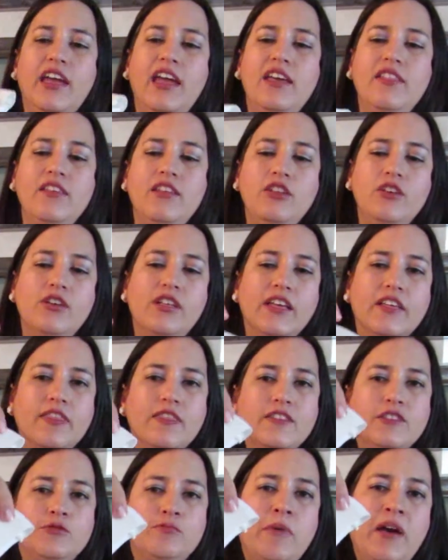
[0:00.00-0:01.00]
And then you click
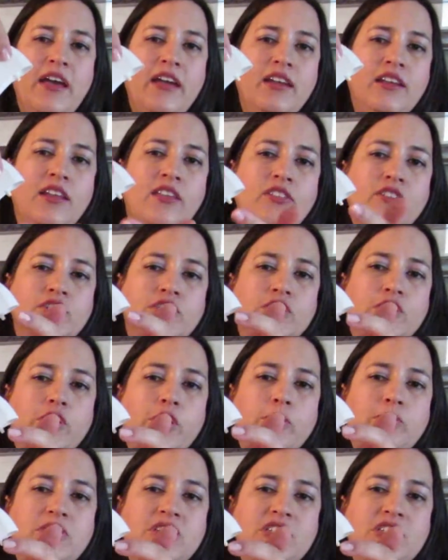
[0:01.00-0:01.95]
this button and the serum